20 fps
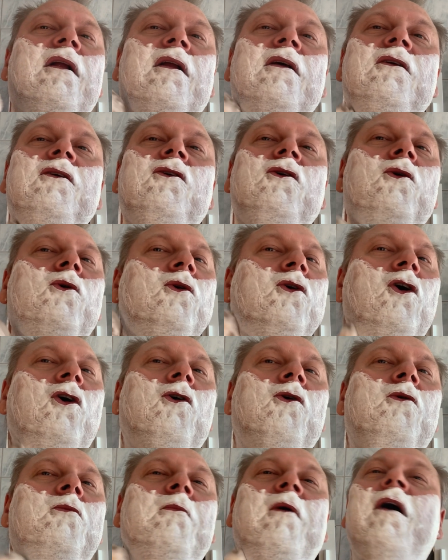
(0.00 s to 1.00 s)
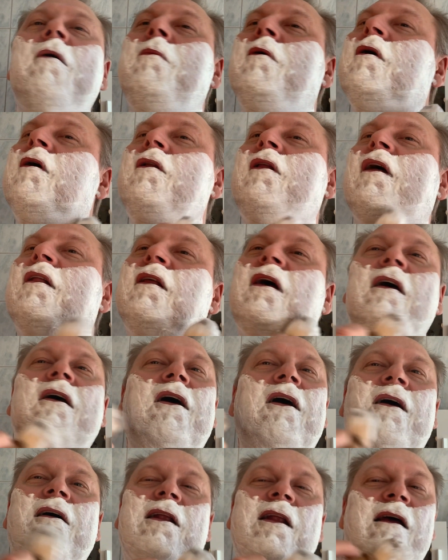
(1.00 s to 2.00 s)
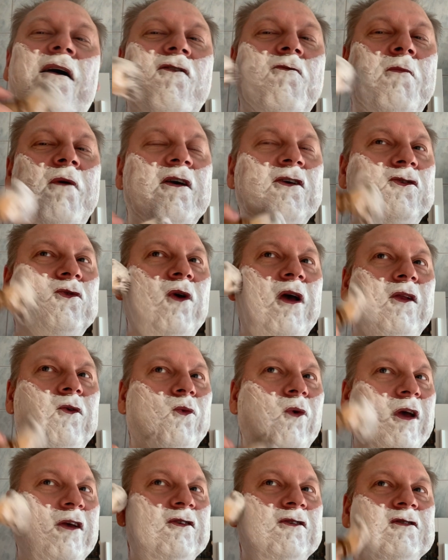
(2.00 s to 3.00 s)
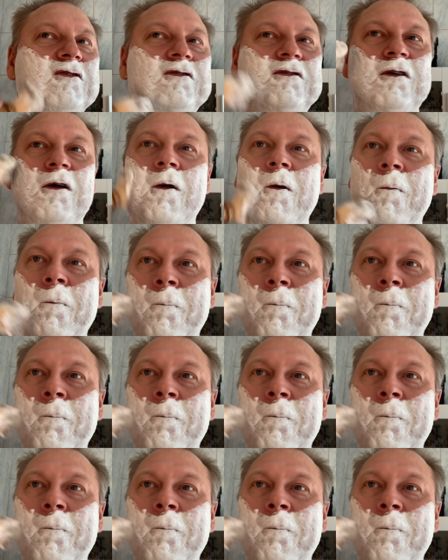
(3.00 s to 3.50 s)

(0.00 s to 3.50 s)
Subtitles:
you know maybe that I love my straight razors.